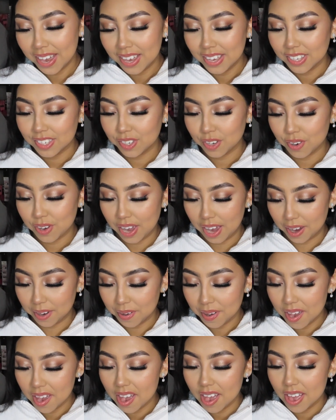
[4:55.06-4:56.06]
So yeah,
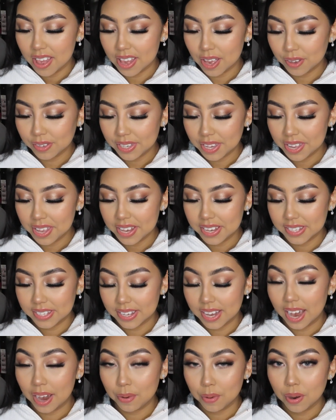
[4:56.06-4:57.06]
that was at like,
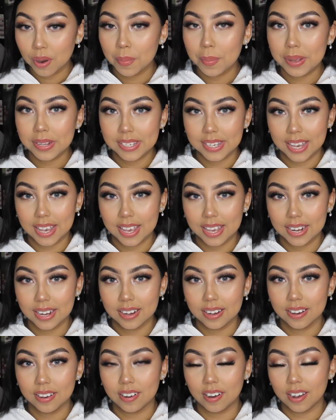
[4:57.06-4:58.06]
I woke up at
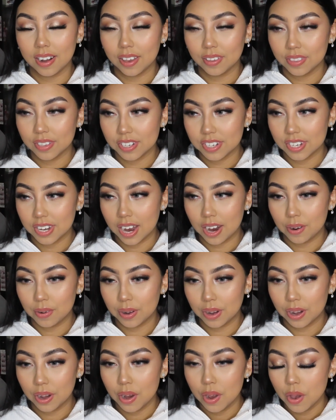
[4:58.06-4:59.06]
10, got out the
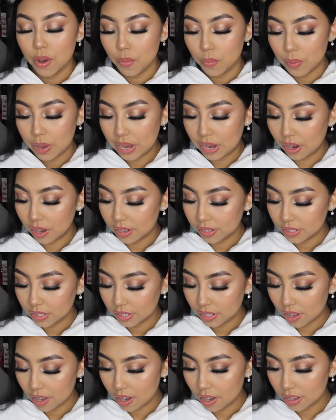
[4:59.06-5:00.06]
shower. We got to
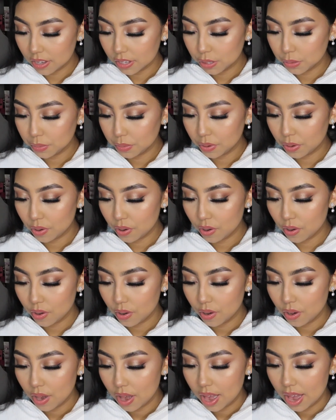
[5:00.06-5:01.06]
the hospital
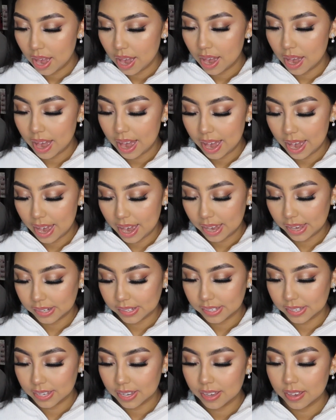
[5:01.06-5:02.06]
at